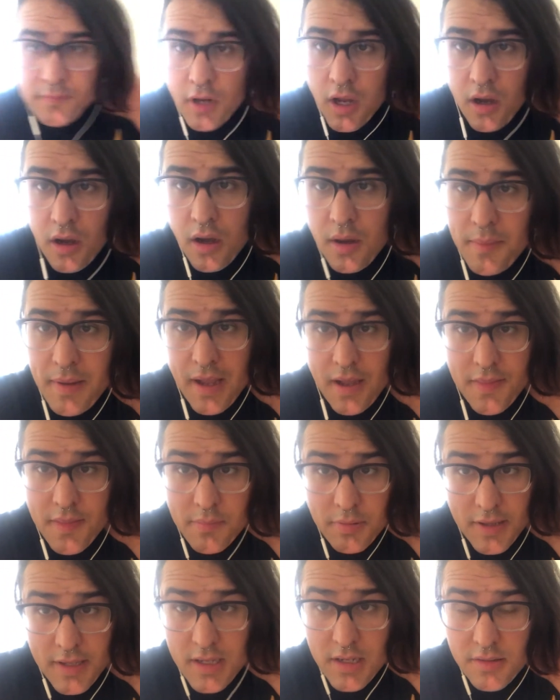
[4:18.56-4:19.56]
But yeah, the
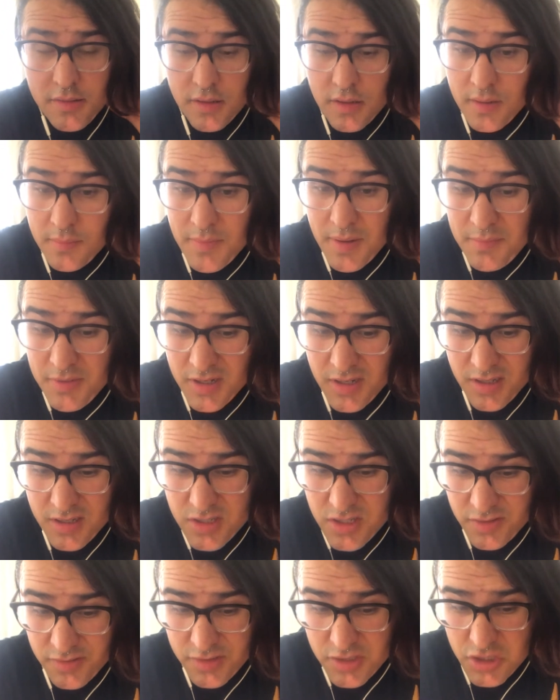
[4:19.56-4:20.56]
plan is I'm going
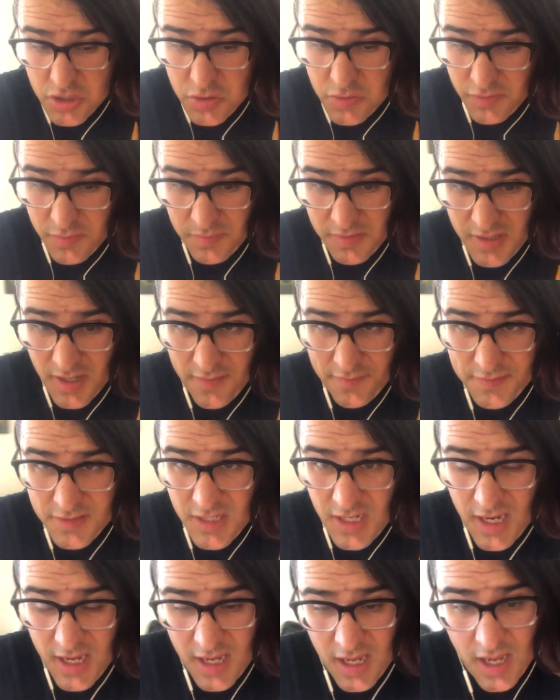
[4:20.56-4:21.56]
to just do some stuff
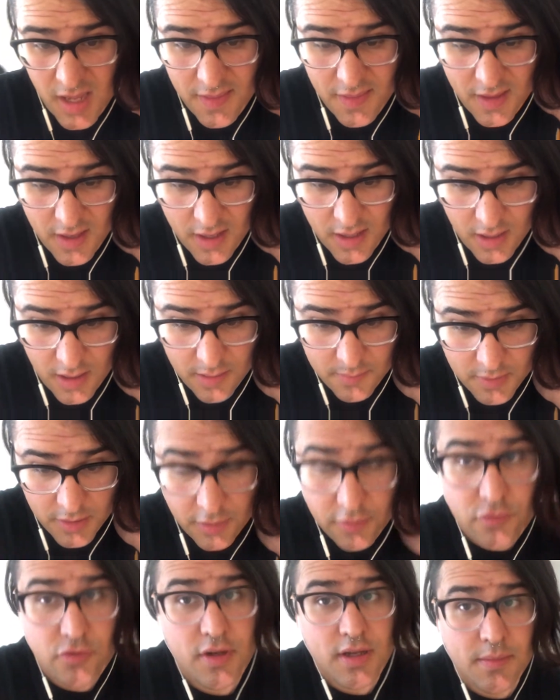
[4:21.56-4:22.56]
today, and then I'm going
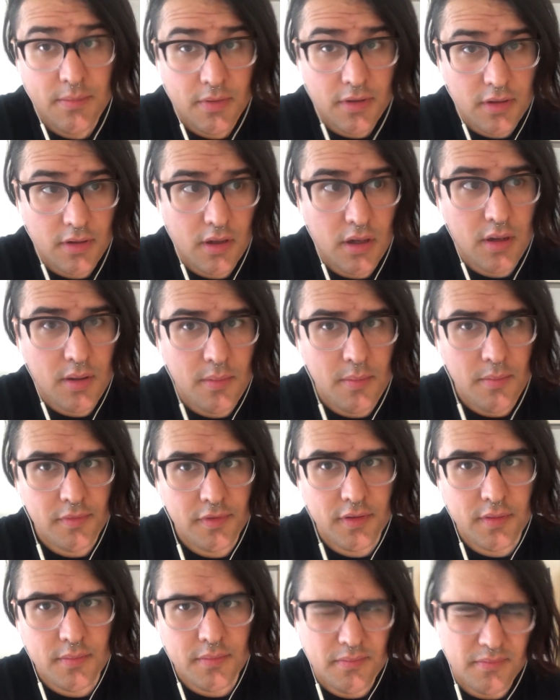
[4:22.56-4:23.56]
to stream
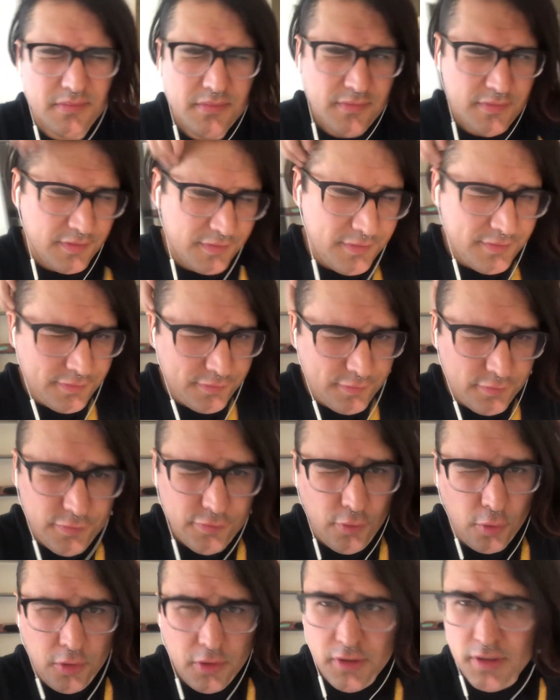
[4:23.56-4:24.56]
some
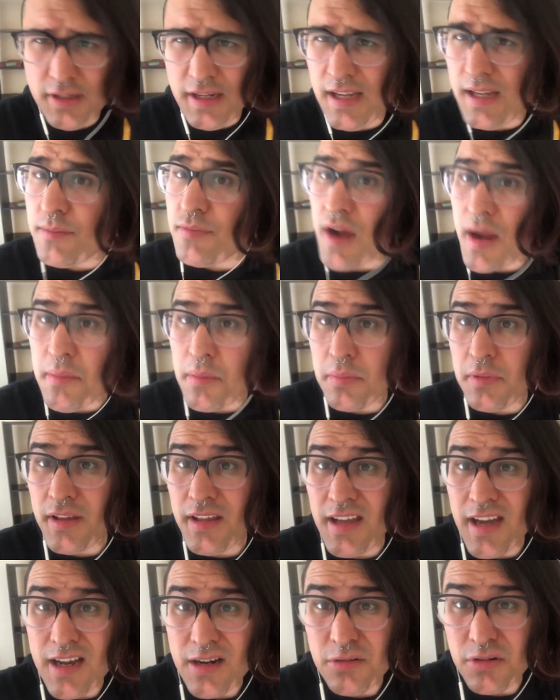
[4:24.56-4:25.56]
Fortnite,
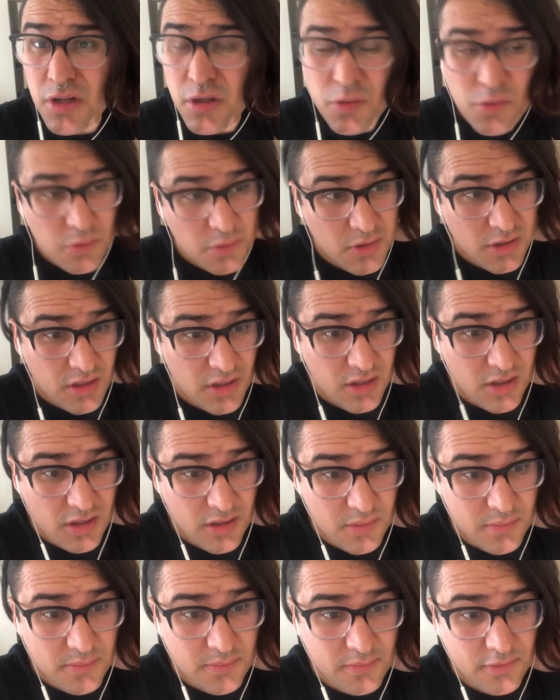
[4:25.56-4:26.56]
probably. I don't know.
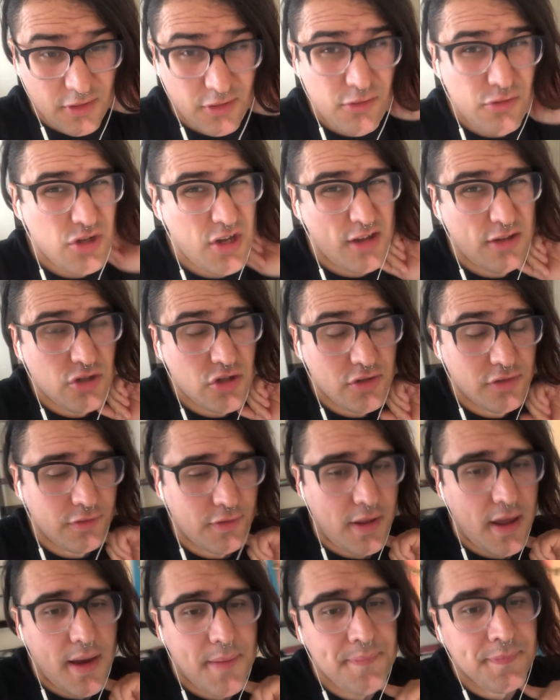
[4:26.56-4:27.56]
There's new challenges for
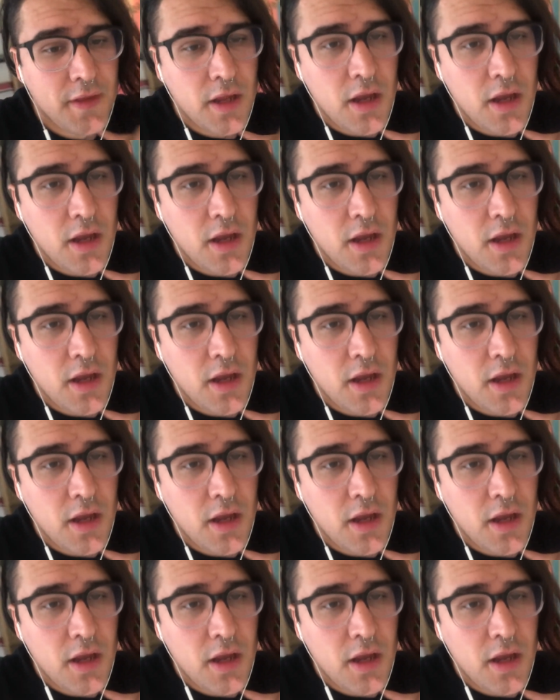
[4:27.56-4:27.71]
that.